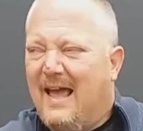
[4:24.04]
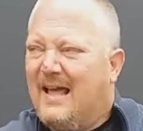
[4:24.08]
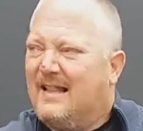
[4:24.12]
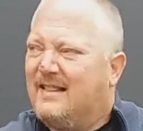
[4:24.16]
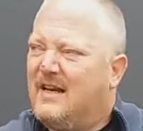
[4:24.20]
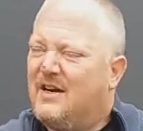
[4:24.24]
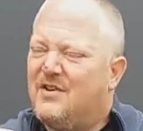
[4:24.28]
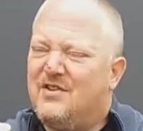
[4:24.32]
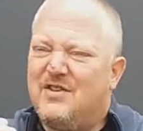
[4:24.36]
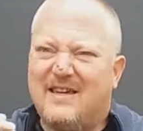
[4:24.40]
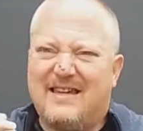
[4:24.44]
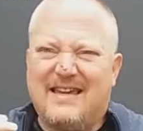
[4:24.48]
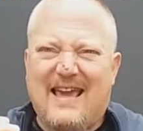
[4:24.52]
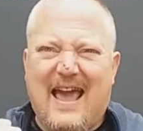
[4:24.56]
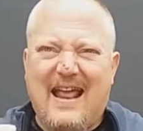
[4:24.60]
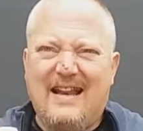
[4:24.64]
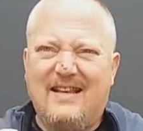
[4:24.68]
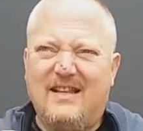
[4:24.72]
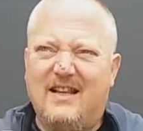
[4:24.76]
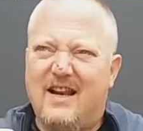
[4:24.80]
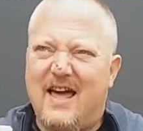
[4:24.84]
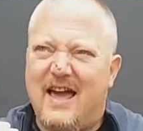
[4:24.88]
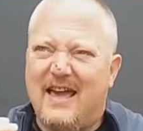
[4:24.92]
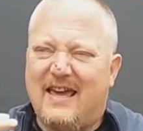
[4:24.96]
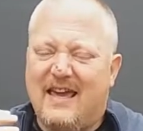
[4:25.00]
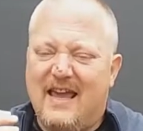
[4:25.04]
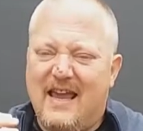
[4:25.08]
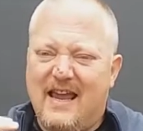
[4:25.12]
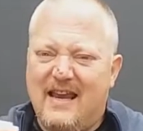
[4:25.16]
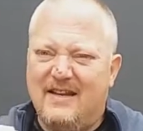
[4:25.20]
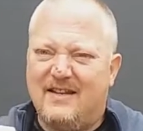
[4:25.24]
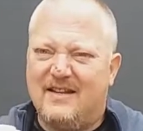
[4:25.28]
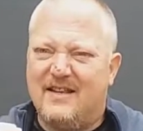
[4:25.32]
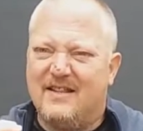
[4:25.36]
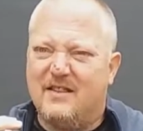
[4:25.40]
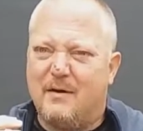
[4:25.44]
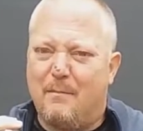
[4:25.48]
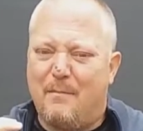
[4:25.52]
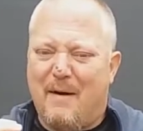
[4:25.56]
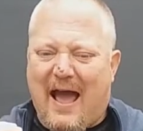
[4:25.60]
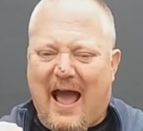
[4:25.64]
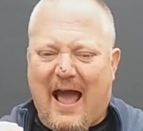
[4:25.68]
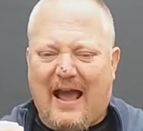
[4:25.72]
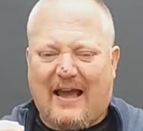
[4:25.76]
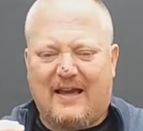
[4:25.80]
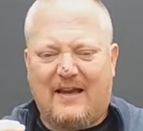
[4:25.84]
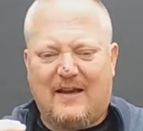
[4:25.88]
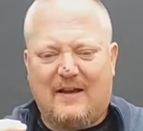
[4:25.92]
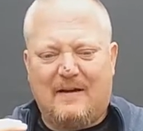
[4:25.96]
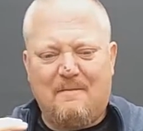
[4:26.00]
There's a candy-like hint in the
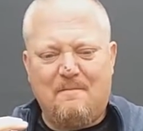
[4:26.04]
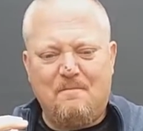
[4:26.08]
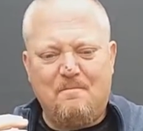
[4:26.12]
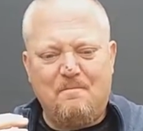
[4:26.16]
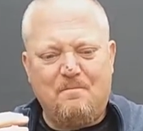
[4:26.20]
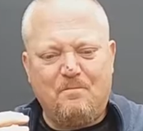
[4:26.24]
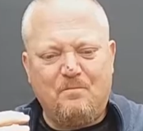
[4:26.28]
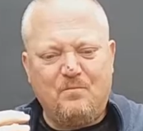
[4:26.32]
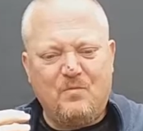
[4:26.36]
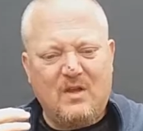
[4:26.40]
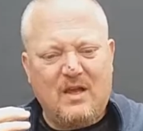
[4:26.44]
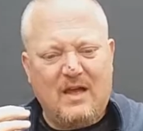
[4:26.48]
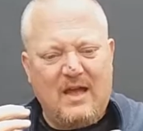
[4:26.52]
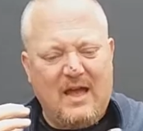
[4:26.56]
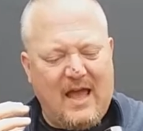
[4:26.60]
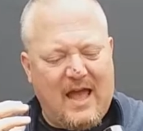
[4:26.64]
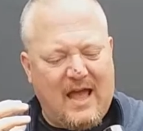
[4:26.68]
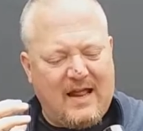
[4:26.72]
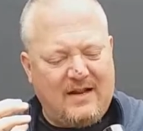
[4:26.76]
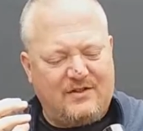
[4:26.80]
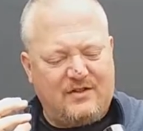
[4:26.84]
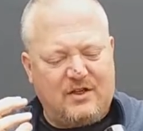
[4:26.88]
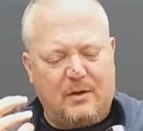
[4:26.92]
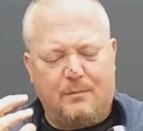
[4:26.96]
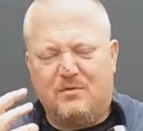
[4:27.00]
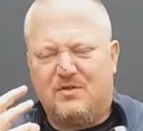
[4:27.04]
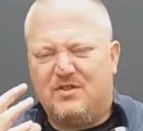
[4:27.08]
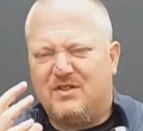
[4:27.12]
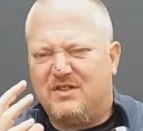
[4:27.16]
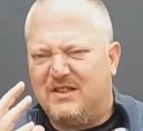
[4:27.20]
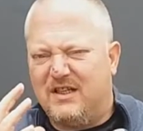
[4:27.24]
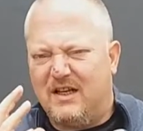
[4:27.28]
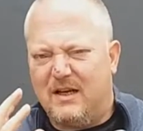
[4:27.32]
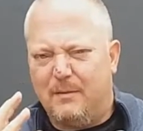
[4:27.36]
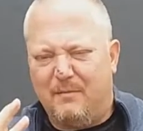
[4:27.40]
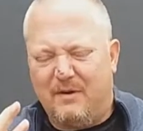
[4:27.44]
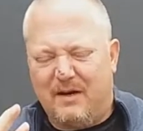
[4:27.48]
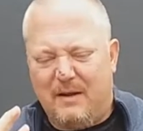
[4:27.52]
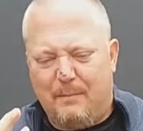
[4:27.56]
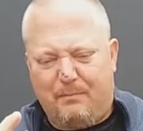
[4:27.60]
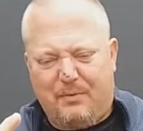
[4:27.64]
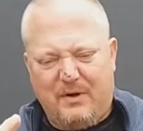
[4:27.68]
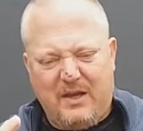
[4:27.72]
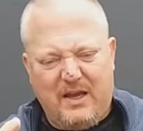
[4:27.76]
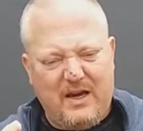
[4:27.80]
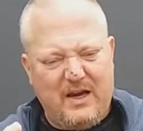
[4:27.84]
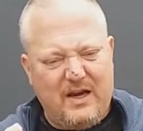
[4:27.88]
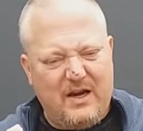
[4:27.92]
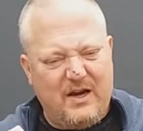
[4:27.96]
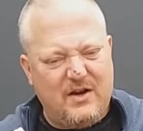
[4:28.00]
back. And some cinnamon
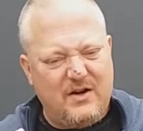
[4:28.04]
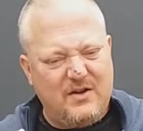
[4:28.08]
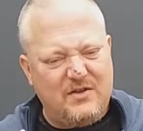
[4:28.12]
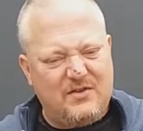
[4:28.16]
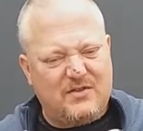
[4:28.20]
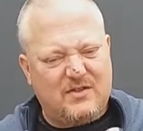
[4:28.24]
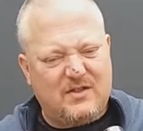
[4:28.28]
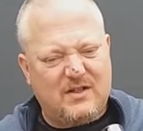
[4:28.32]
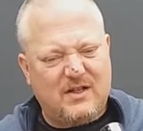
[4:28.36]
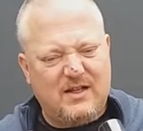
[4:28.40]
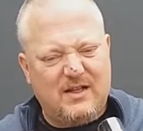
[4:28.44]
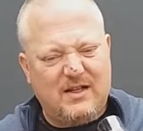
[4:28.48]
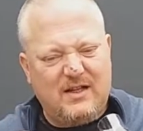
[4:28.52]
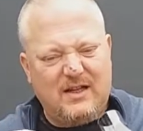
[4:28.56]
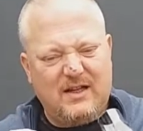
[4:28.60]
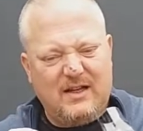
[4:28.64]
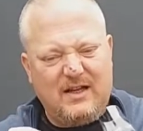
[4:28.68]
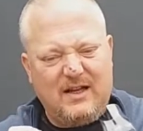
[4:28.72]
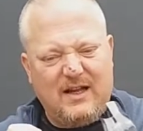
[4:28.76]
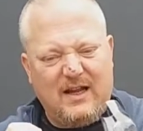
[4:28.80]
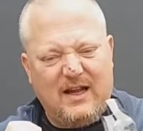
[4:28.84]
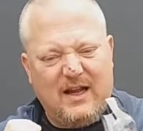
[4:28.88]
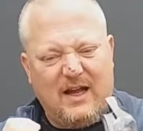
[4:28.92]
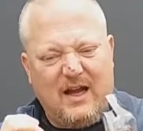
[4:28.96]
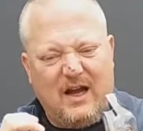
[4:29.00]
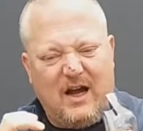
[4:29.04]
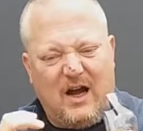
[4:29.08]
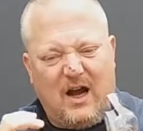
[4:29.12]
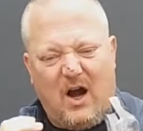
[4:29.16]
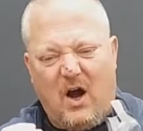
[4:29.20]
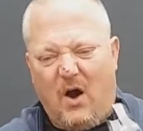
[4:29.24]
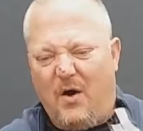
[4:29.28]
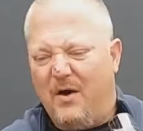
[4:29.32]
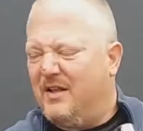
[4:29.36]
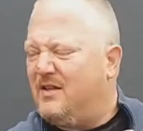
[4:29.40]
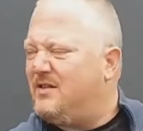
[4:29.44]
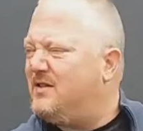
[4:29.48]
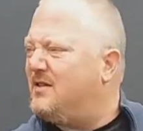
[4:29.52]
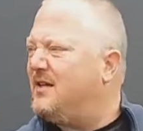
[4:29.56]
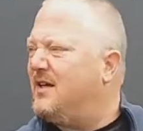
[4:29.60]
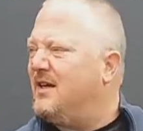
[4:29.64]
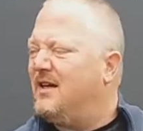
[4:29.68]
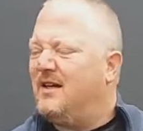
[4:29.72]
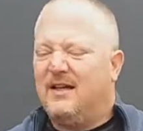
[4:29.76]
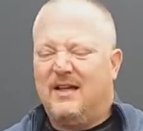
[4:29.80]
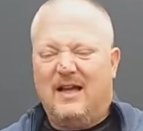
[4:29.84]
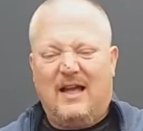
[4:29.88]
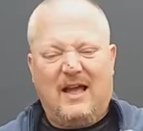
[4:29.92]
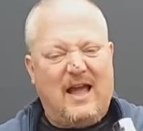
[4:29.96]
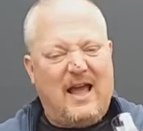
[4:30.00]
appears. Oh, it's...
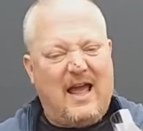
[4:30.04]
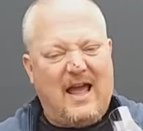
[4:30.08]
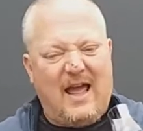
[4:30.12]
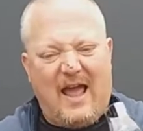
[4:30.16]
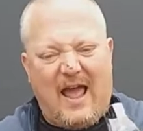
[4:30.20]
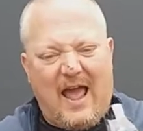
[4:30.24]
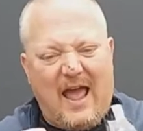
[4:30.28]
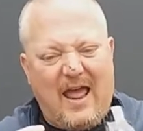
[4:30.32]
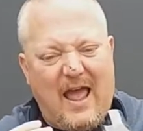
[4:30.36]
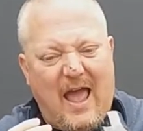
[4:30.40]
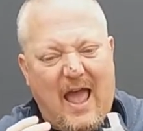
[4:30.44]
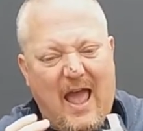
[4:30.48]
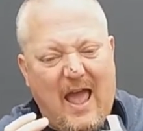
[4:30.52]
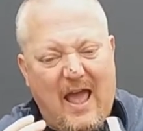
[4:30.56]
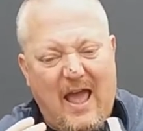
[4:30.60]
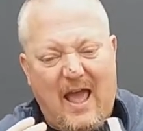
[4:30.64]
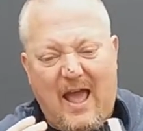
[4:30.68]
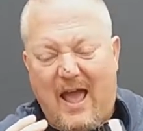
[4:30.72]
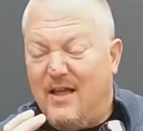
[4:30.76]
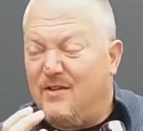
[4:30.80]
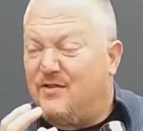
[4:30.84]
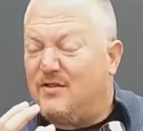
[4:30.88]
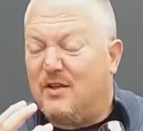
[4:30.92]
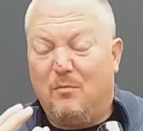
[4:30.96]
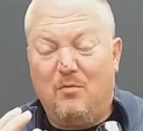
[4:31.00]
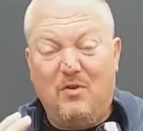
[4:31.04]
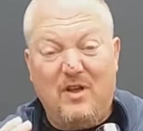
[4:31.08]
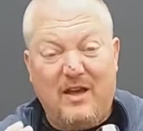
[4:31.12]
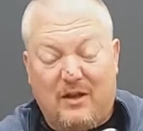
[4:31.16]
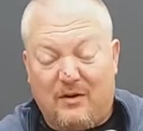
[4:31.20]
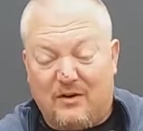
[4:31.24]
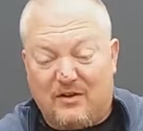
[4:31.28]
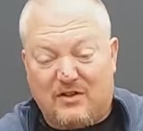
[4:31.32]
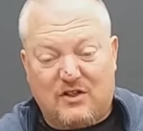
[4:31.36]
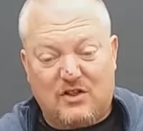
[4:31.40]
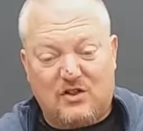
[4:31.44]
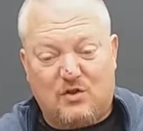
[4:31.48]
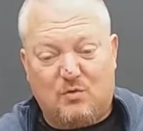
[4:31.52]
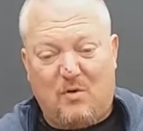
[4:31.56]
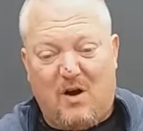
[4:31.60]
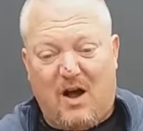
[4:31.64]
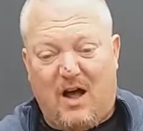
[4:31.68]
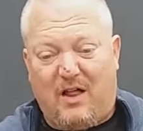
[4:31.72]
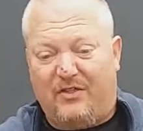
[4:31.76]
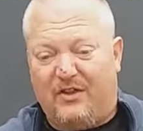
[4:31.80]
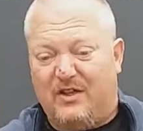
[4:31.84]
and some licorice as well.